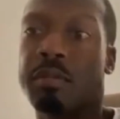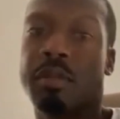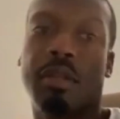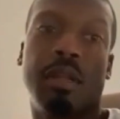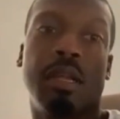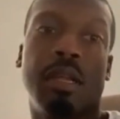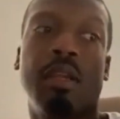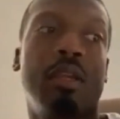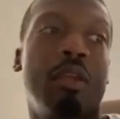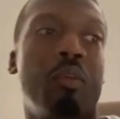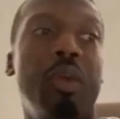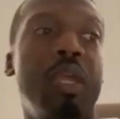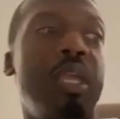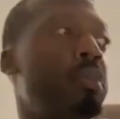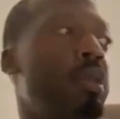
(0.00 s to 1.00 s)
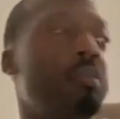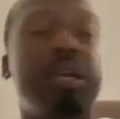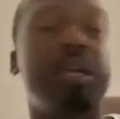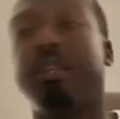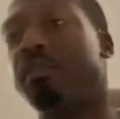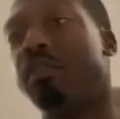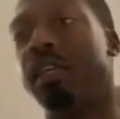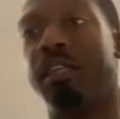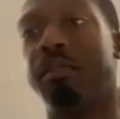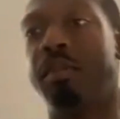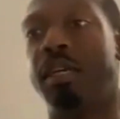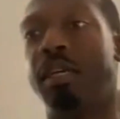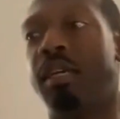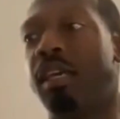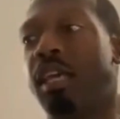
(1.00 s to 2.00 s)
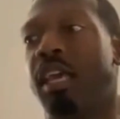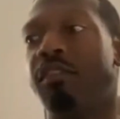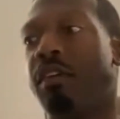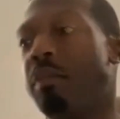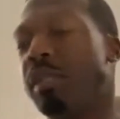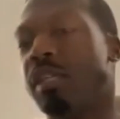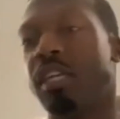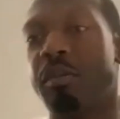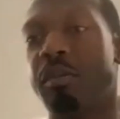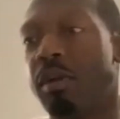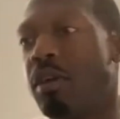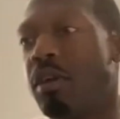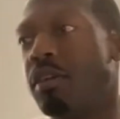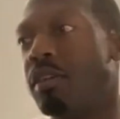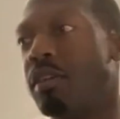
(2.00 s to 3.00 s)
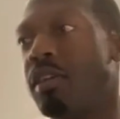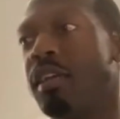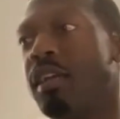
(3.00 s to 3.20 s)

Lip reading: So like, we can be best friends, but if I'm a terrible coach,